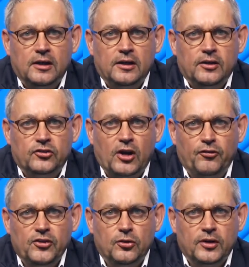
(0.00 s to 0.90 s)
Safi
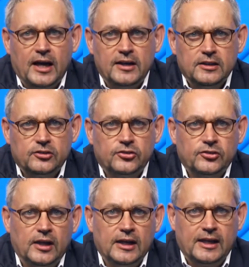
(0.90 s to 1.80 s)
Organics,
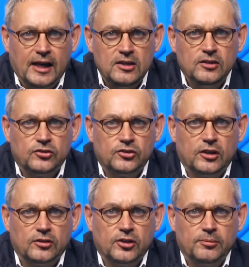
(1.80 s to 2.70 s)
a Kenyan
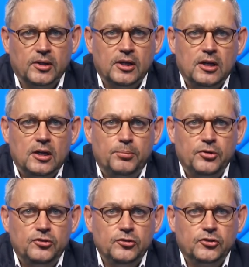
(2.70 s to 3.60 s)
startup,
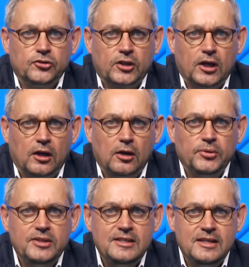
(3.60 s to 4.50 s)
produces
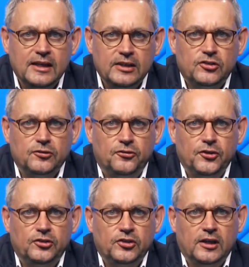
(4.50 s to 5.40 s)
carbon-negative
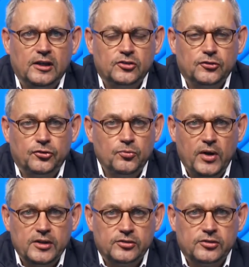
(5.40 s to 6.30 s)
fertilizer from
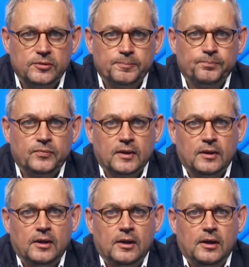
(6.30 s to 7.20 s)
waste.
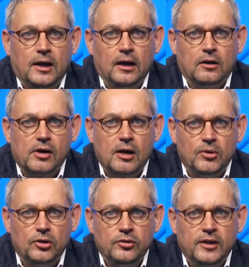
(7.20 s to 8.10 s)

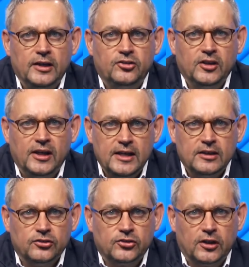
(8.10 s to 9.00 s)
Algramo, a Chilean
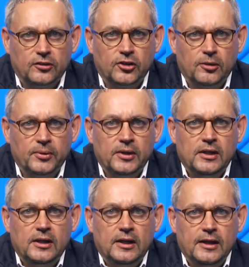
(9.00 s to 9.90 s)
startup,
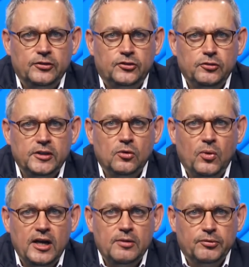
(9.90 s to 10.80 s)
is doing
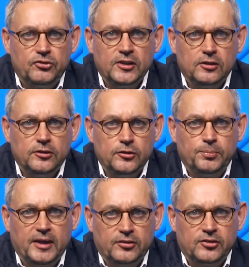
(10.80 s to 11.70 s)
away with single-use
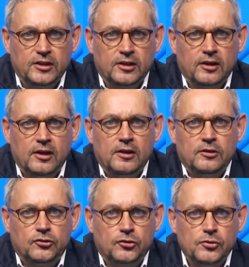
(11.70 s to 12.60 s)
plastic
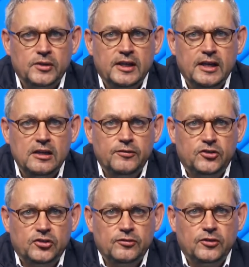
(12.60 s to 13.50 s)
through an
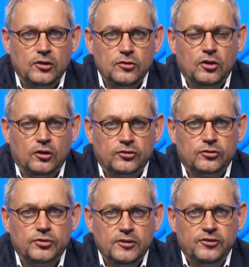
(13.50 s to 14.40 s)
innovative low-cost
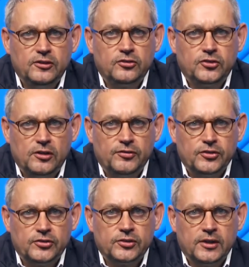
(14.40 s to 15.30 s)
refill service.